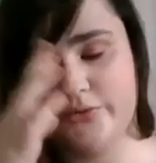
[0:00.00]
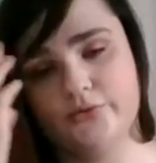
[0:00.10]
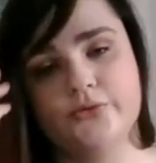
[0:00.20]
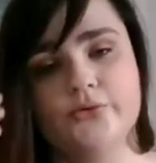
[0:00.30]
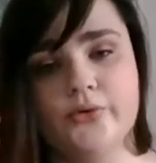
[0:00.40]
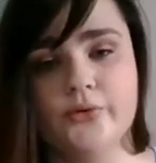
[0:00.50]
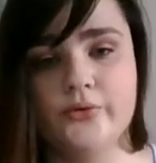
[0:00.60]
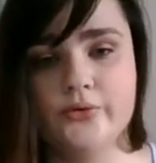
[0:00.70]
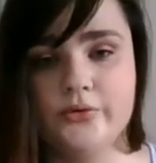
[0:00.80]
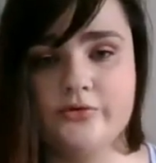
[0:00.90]
So
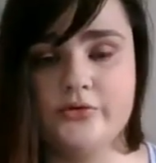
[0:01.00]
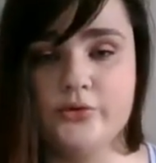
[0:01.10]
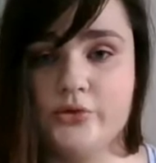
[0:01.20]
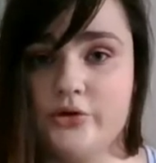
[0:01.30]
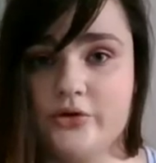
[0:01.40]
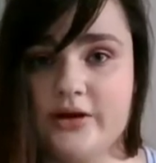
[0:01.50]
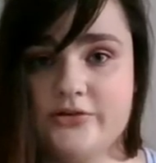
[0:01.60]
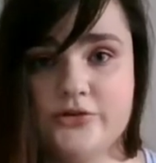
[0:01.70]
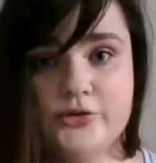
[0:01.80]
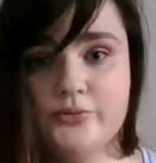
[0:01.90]
if you cure
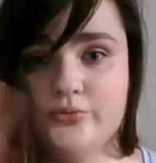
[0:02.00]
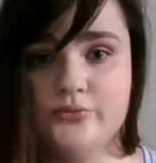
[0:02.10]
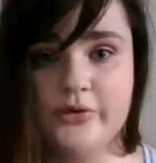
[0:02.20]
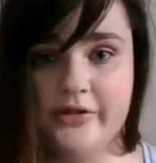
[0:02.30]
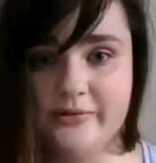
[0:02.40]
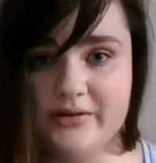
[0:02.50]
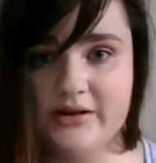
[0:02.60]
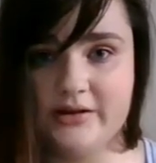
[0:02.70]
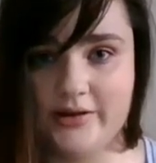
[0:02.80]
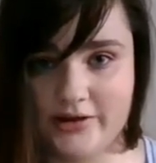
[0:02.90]
cancer,
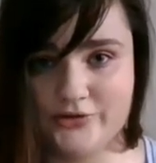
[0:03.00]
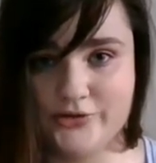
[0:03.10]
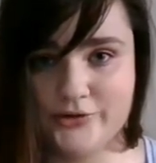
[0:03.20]
eliminating cancer.